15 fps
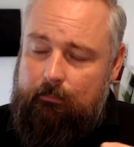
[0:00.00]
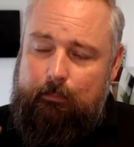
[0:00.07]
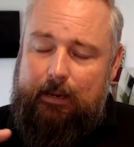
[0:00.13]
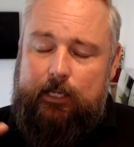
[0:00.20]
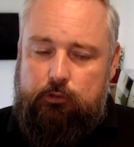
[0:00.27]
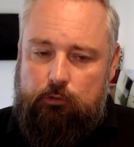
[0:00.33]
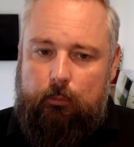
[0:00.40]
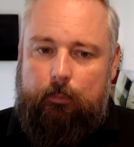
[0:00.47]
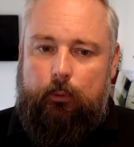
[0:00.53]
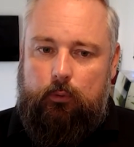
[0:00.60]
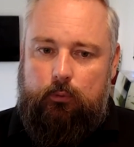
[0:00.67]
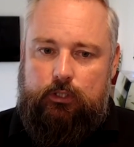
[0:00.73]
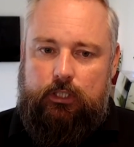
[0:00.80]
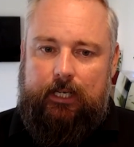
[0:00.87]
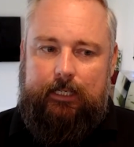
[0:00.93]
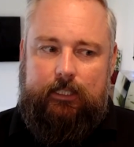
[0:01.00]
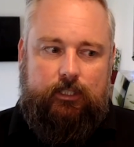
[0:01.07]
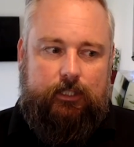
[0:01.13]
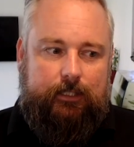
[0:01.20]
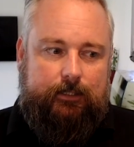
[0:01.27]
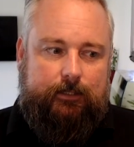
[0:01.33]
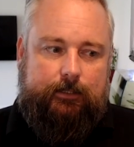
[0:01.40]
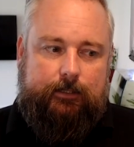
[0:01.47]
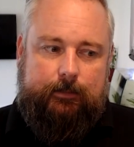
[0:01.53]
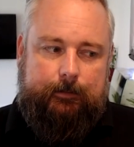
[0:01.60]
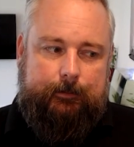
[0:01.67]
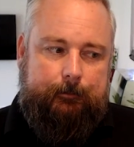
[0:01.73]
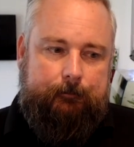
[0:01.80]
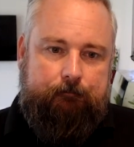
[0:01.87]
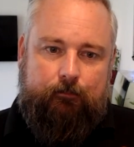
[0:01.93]
measurable changes.
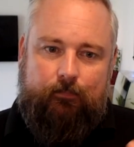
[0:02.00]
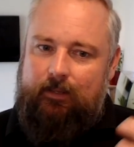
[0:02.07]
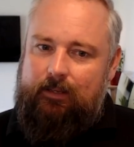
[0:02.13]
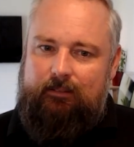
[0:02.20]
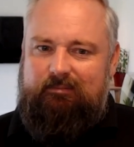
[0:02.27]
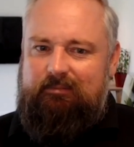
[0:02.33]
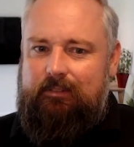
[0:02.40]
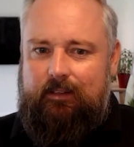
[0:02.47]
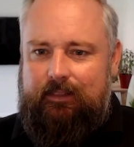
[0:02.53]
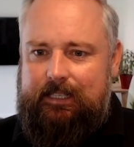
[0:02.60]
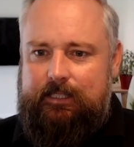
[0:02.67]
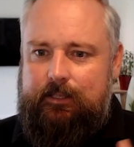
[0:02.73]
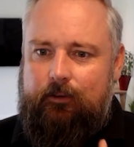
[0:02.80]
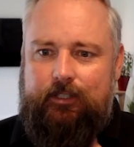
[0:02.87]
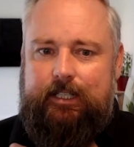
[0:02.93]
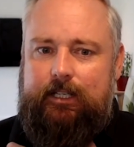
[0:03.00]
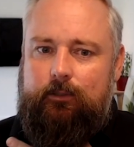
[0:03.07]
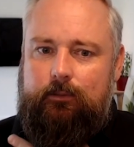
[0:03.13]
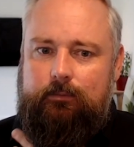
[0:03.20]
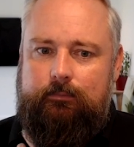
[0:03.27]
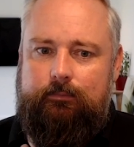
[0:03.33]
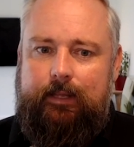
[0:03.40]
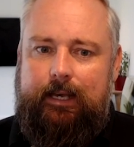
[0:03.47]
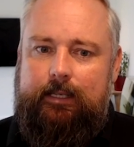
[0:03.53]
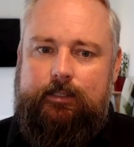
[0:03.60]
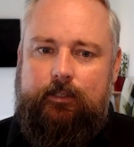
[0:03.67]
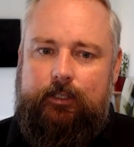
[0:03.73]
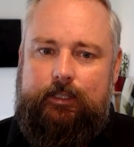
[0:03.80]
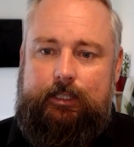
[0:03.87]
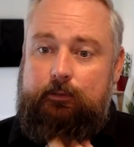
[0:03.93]
That's ideal.
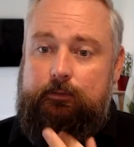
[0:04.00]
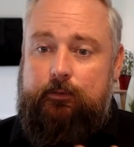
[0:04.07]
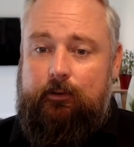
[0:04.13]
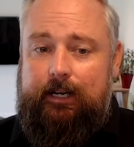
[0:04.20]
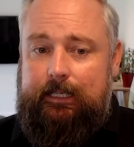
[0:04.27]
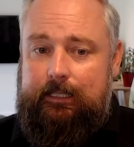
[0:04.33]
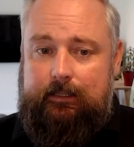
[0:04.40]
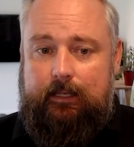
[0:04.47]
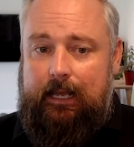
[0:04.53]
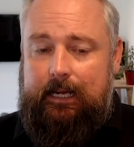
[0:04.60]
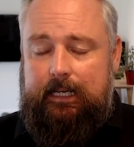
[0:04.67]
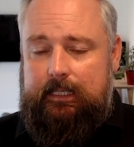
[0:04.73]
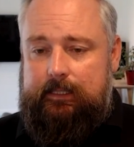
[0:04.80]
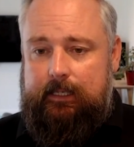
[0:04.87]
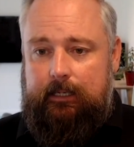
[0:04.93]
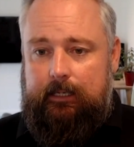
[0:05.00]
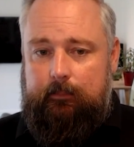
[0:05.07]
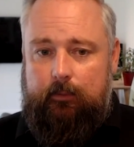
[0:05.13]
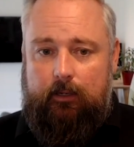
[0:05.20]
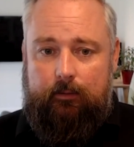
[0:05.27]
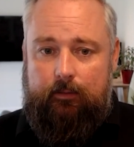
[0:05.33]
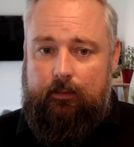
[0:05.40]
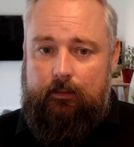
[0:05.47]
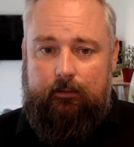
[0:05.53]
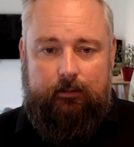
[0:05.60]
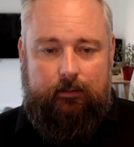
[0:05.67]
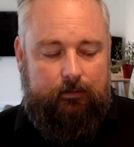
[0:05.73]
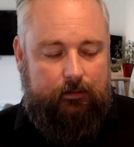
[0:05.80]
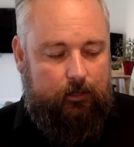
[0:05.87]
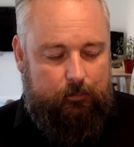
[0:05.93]
That's ideal for any team.
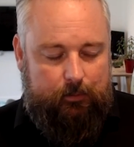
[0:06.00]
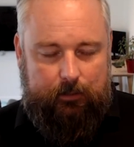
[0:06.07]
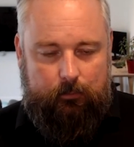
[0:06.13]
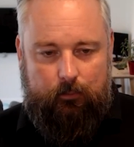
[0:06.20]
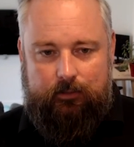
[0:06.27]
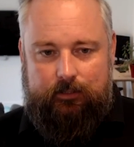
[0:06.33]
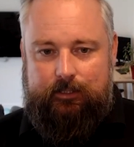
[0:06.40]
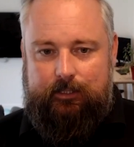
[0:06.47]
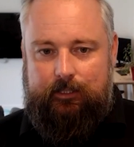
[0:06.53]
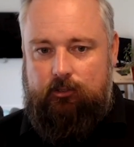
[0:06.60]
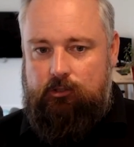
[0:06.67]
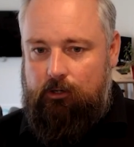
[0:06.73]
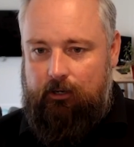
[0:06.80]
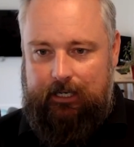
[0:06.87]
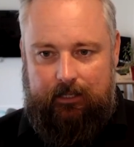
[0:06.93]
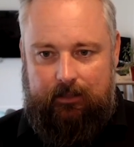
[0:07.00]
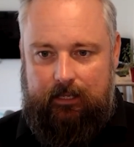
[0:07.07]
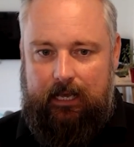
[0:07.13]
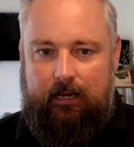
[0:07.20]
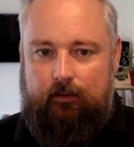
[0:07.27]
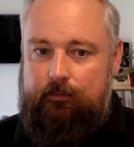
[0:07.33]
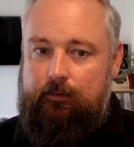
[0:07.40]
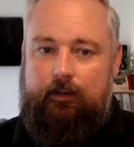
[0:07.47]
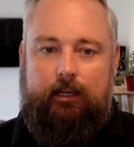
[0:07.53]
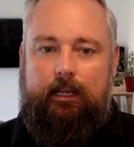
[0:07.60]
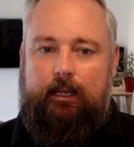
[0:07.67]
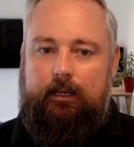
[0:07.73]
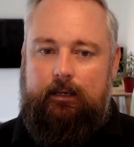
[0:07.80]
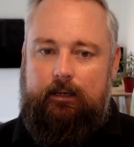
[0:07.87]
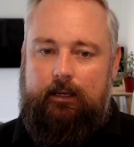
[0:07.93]
Nobody wants to try and eat the elephant
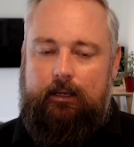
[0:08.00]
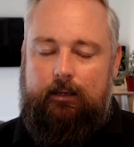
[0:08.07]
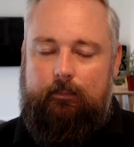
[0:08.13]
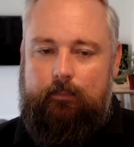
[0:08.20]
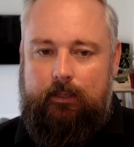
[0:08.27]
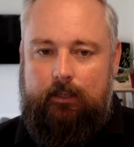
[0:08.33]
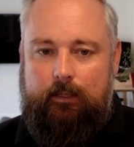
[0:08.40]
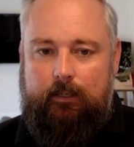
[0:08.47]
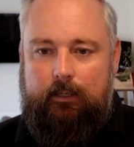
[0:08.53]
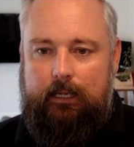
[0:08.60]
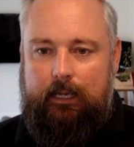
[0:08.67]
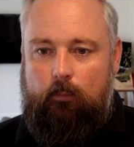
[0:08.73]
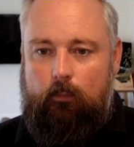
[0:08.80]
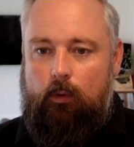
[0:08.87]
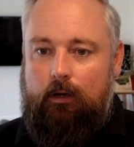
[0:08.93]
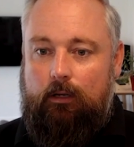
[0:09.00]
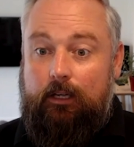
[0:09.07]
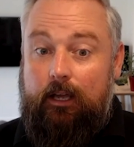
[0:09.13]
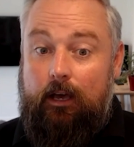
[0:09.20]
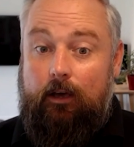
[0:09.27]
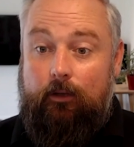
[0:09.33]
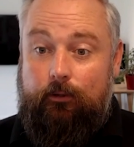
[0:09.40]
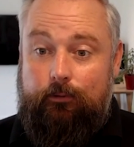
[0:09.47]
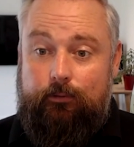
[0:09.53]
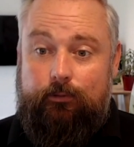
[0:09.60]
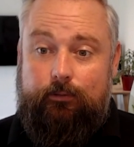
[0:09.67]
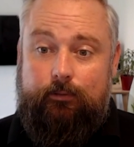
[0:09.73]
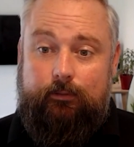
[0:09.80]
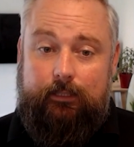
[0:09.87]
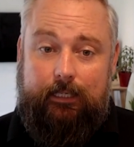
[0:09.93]
in one go,
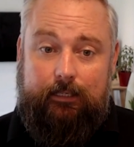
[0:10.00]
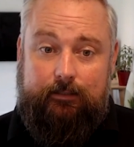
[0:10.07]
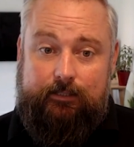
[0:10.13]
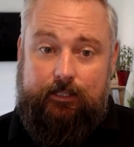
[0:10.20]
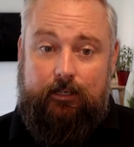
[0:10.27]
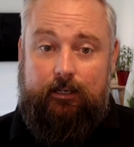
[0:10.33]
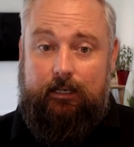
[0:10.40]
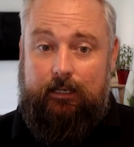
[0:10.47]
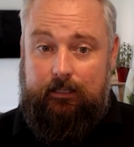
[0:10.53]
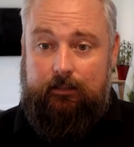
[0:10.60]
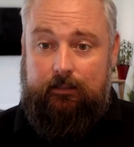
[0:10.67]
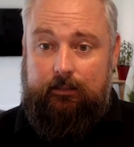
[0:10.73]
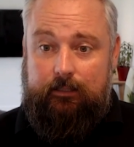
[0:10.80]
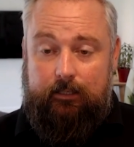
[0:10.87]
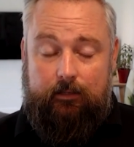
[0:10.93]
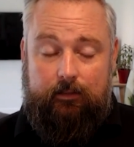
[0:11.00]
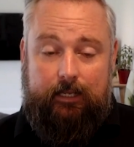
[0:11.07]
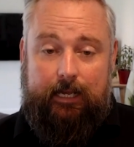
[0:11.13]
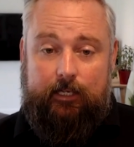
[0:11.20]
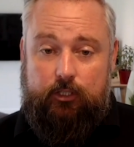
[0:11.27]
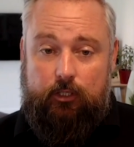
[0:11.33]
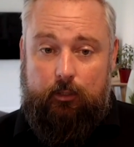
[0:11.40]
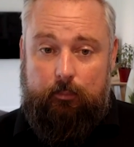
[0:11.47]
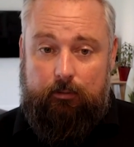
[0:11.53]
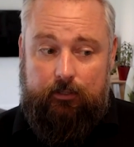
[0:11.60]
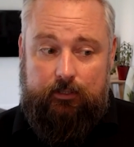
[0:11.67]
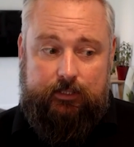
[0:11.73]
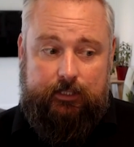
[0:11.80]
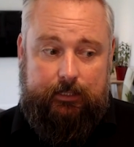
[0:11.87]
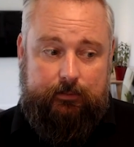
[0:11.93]
and certainly the agile
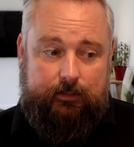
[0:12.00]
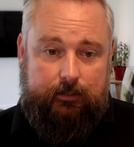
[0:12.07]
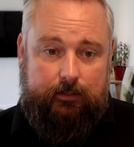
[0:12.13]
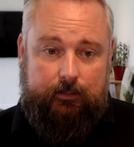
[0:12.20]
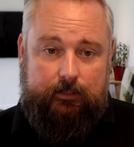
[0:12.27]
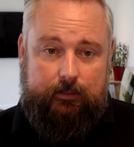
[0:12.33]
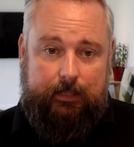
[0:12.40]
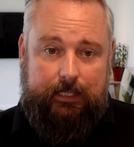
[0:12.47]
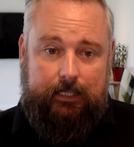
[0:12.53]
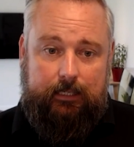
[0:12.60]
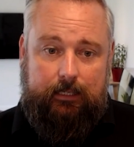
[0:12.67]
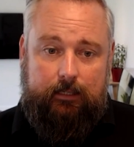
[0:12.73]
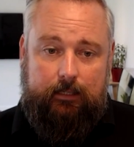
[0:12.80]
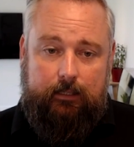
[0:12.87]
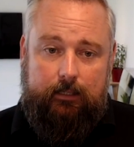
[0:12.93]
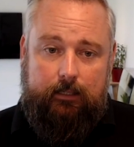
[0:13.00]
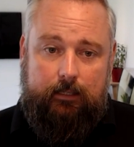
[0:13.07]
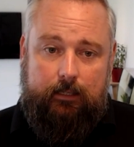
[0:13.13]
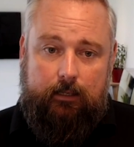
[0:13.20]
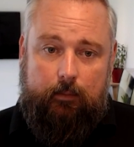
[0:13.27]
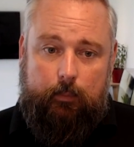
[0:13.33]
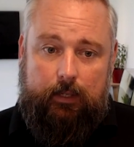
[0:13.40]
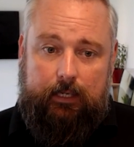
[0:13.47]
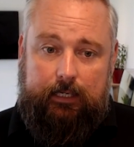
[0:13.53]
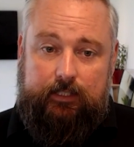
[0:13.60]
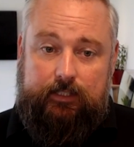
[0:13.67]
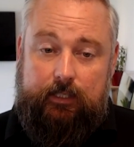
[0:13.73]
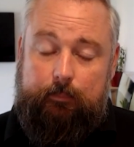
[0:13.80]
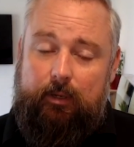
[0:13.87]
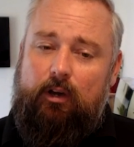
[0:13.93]
approach seems to make it a bit
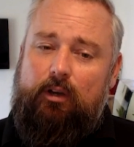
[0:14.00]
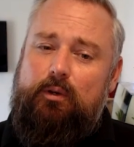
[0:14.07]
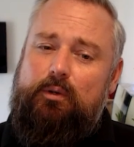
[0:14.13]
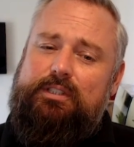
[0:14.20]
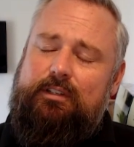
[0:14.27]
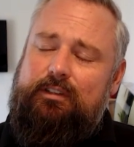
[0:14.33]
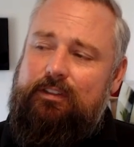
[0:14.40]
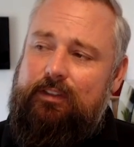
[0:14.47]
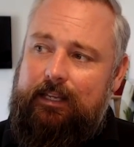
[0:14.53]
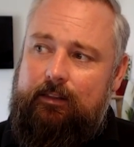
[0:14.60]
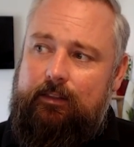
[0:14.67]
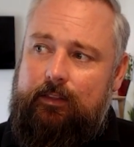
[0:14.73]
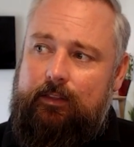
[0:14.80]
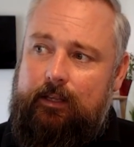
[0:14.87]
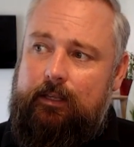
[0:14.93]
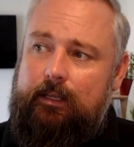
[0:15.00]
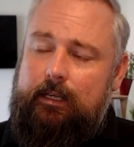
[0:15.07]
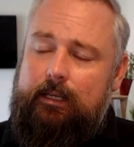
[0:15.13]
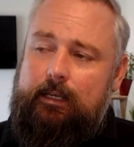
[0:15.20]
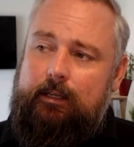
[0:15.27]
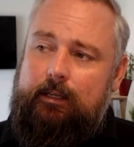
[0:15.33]
easier. But I also think that